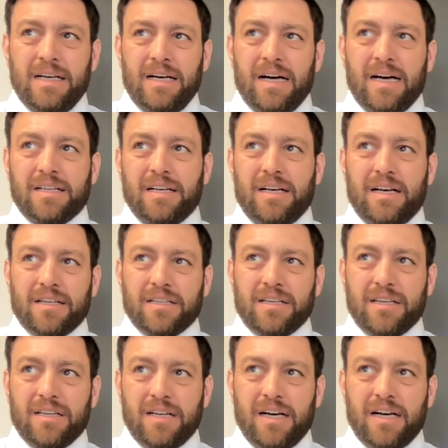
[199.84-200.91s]

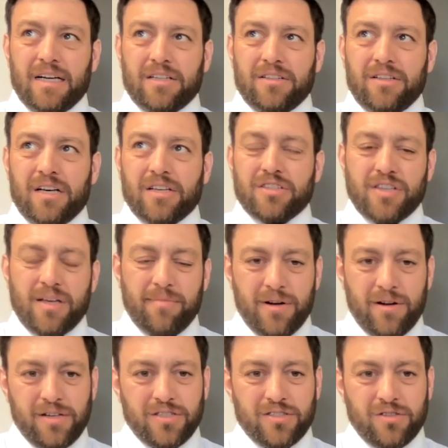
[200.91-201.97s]
A
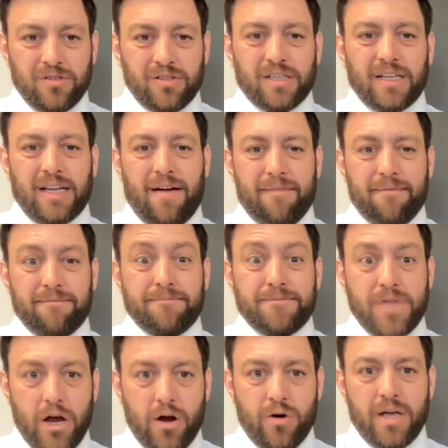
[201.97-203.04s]
seminary student can have
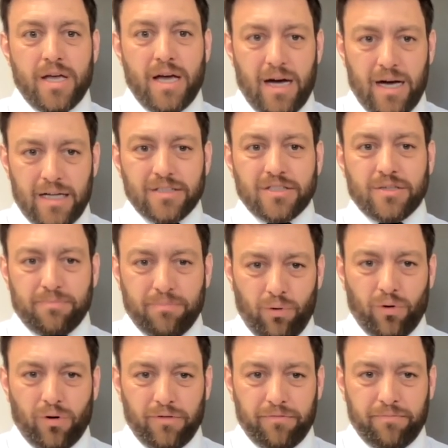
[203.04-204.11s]
very
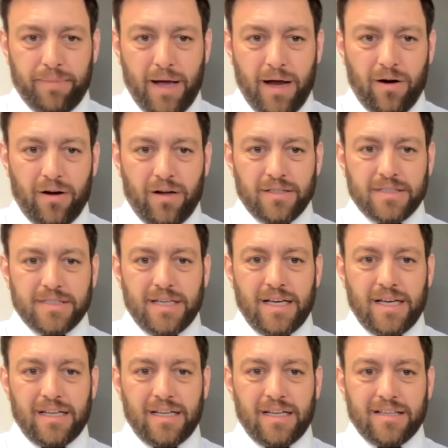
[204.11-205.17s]
unsupportive parents,
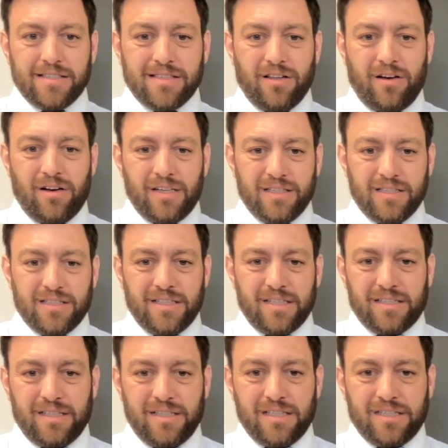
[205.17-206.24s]
and as long as
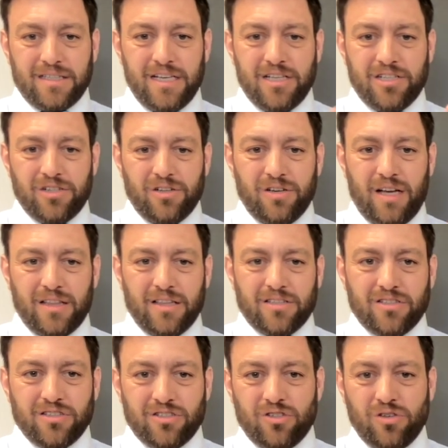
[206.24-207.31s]
the teacher and the
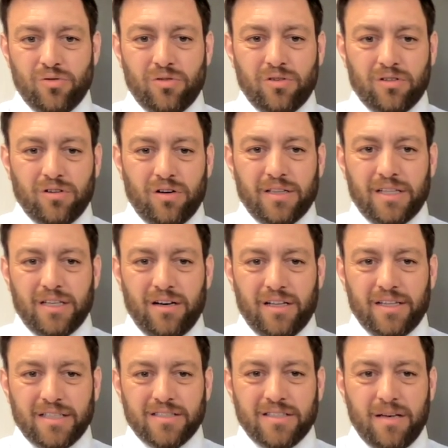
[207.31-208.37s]
student are
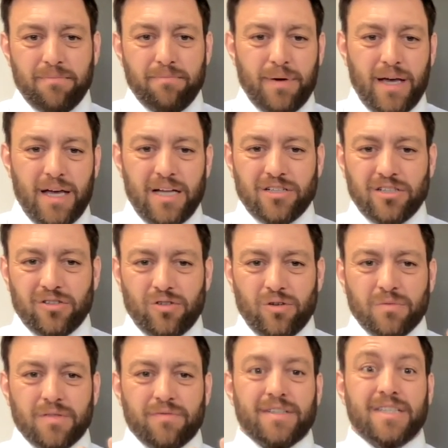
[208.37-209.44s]
on the same page in
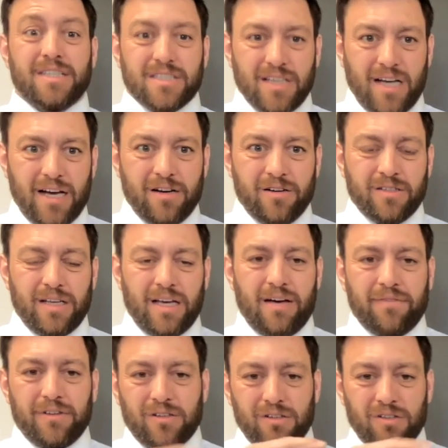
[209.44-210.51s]
terms of a desire to
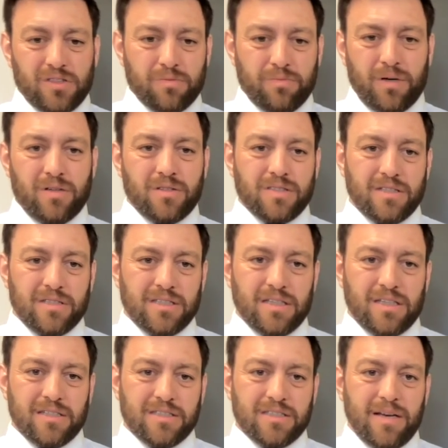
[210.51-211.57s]
have a good experience
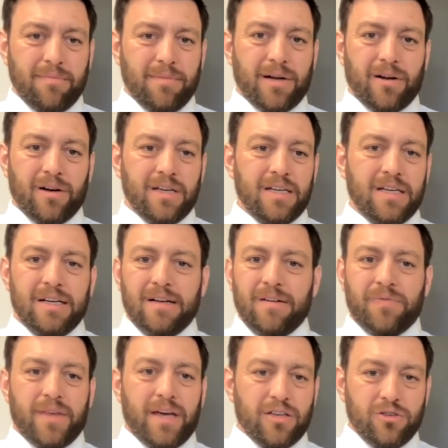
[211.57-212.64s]
in seminary,
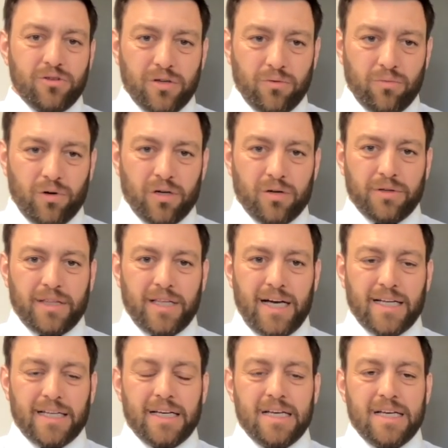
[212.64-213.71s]
you can work with
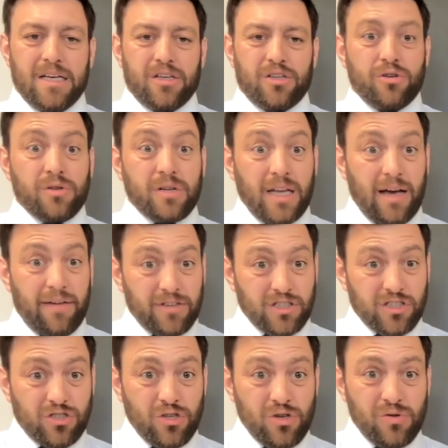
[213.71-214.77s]
that. You can have a
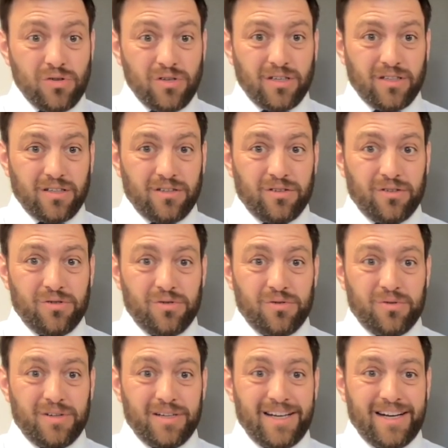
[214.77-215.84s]
student
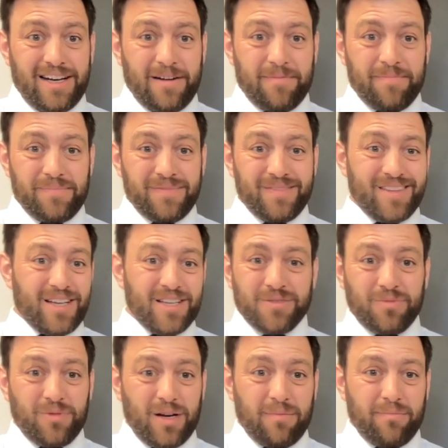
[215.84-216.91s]
who
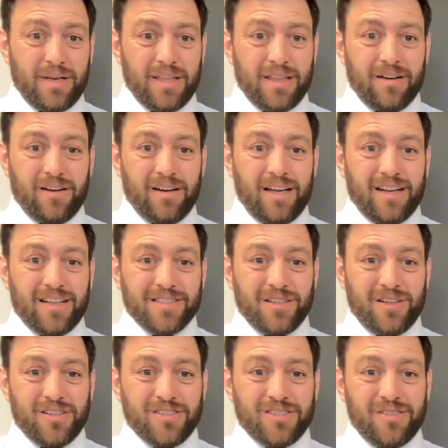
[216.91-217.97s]
doesn't want to be there, and as
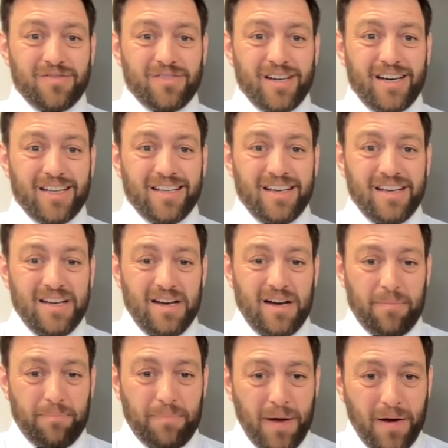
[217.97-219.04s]
long as you've got
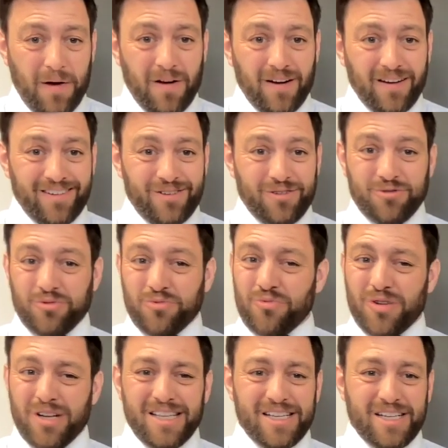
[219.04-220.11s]
a parent who's
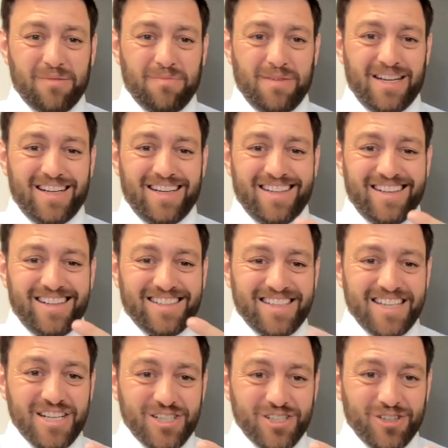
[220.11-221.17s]
really committed and a
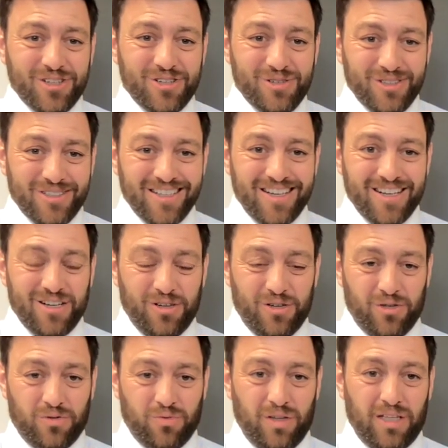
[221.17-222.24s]
teacher who's
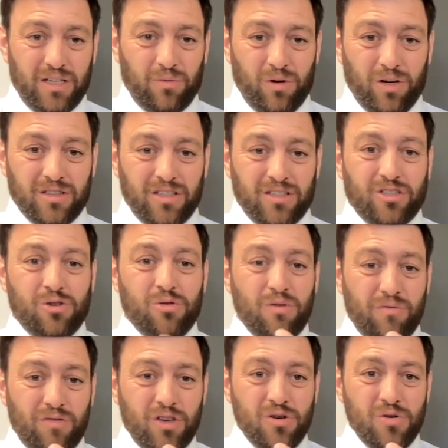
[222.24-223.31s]
willing to work, the 2
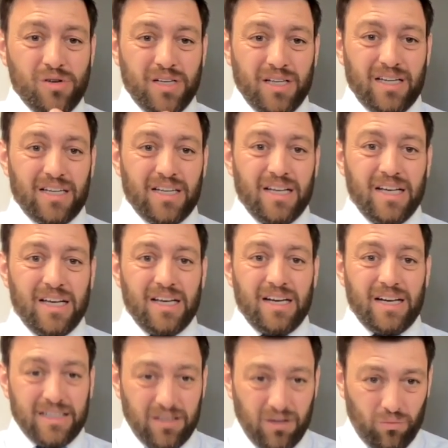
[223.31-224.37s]
of you can
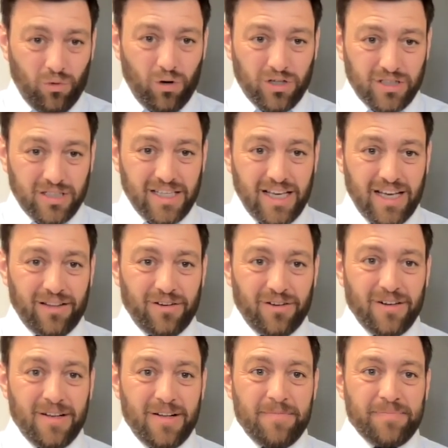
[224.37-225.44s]
work together
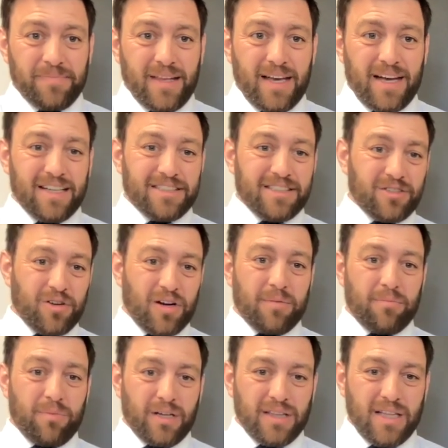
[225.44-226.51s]
to try to
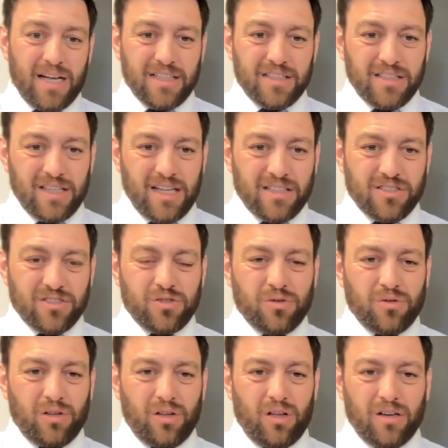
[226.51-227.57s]
bring that
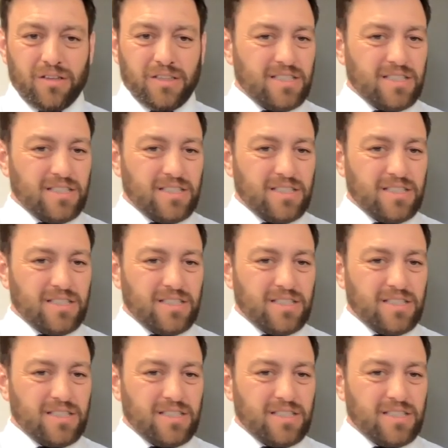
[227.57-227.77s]
student along.